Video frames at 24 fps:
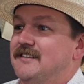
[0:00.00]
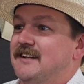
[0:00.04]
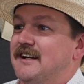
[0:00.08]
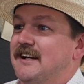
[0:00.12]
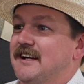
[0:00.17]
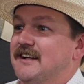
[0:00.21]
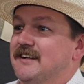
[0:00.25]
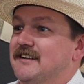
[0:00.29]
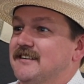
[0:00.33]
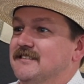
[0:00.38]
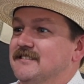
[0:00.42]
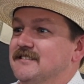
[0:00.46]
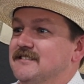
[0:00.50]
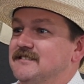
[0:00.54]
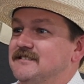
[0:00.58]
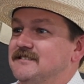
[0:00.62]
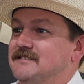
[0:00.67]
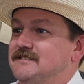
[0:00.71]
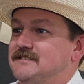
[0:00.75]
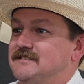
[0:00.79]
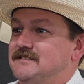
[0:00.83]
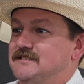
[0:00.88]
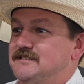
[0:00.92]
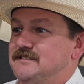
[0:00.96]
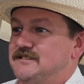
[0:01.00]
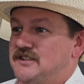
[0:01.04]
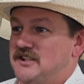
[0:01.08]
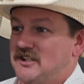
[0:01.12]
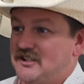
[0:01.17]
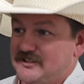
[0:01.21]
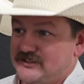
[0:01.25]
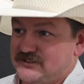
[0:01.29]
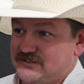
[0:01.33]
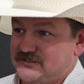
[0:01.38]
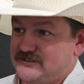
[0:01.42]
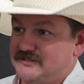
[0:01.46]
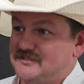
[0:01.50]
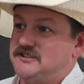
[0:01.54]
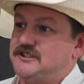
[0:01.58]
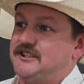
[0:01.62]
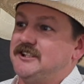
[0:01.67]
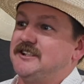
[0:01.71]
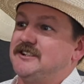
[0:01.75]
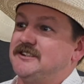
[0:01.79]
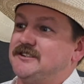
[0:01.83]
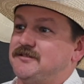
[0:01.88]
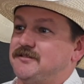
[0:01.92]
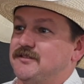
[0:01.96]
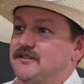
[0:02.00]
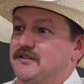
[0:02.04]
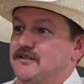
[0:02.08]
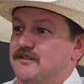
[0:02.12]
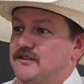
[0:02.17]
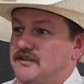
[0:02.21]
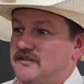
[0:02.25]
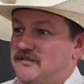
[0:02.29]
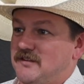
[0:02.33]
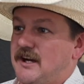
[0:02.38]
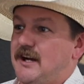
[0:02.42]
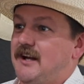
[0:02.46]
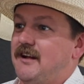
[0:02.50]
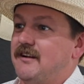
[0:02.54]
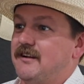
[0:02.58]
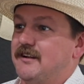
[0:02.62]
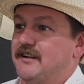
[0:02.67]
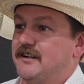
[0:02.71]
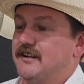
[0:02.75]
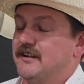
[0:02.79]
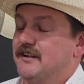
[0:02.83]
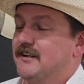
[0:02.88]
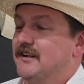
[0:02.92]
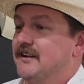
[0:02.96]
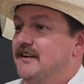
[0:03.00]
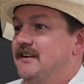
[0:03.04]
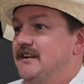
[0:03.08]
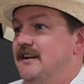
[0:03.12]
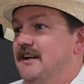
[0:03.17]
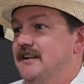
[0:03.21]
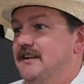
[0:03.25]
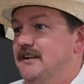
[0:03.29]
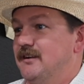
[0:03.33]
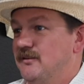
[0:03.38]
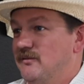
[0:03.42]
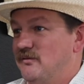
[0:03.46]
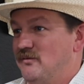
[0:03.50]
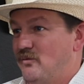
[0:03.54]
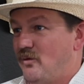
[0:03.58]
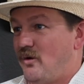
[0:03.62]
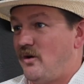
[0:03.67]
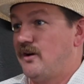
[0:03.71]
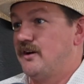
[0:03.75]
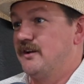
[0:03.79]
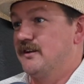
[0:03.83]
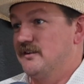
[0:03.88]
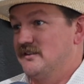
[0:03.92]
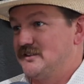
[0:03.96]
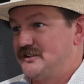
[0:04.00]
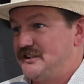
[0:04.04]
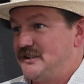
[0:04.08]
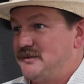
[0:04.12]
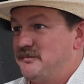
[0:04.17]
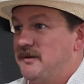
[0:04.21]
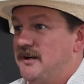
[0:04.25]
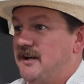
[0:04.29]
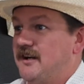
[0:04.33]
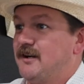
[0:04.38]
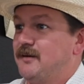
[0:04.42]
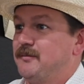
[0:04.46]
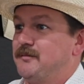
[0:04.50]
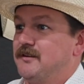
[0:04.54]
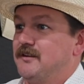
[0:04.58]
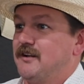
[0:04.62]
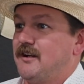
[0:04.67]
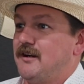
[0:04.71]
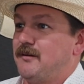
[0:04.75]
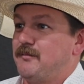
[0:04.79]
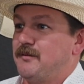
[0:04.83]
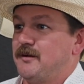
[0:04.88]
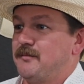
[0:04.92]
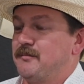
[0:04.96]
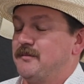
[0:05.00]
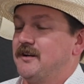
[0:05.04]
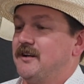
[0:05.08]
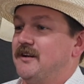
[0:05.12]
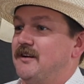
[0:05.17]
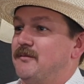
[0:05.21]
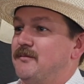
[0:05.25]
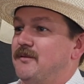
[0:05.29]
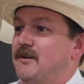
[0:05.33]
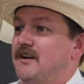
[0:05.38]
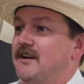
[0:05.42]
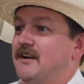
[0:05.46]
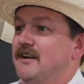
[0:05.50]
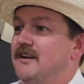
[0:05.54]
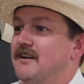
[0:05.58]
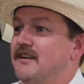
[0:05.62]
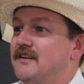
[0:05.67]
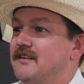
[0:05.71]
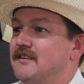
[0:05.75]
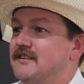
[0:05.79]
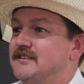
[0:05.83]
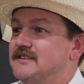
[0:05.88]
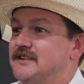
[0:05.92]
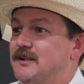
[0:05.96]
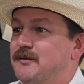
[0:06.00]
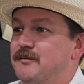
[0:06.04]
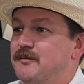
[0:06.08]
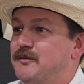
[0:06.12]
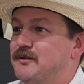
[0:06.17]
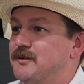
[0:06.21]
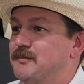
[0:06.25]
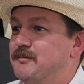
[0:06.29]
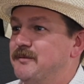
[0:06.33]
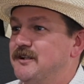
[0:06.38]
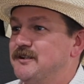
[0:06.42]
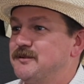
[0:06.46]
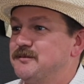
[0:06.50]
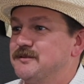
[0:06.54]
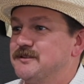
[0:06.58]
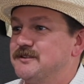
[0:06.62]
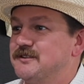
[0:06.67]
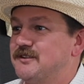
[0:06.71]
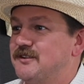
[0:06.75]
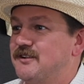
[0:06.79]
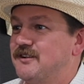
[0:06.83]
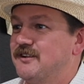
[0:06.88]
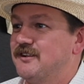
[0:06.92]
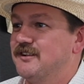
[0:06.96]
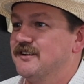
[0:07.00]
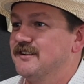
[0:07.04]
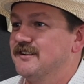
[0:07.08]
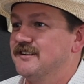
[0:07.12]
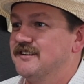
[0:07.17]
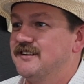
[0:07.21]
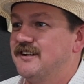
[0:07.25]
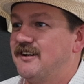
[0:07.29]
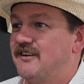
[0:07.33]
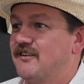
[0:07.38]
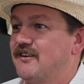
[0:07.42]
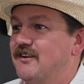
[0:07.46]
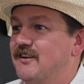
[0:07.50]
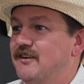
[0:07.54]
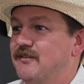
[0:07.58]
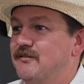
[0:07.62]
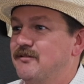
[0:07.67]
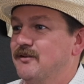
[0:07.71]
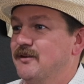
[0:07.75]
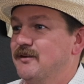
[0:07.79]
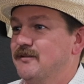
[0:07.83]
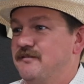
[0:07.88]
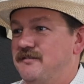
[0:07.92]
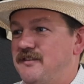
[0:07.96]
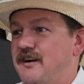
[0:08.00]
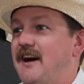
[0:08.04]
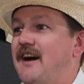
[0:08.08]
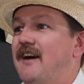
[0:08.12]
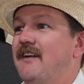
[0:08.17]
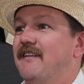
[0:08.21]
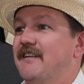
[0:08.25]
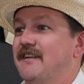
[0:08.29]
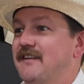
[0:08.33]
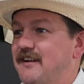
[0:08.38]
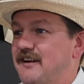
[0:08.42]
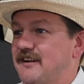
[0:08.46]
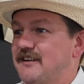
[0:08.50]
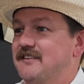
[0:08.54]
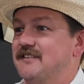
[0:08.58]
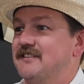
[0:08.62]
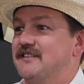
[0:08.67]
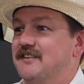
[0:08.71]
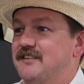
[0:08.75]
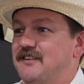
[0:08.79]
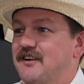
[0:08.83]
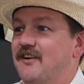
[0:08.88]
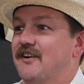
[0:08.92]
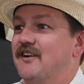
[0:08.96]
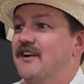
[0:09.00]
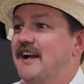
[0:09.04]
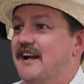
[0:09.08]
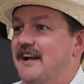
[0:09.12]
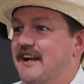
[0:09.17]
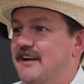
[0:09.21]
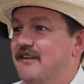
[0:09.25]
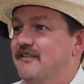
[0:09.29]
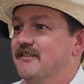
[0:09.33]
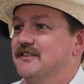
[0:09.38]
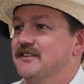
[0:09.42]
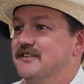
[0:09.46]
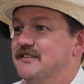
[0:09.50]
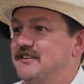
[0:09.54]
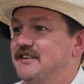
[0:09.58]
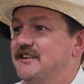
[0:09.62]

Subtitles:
and cutting sheets for a valley, And then walking the sheet back up the ladder, I'm like, Miguel, I'm right here. Tell me what the measurements are, and I'll cut it for you. And finally, like the third day, he would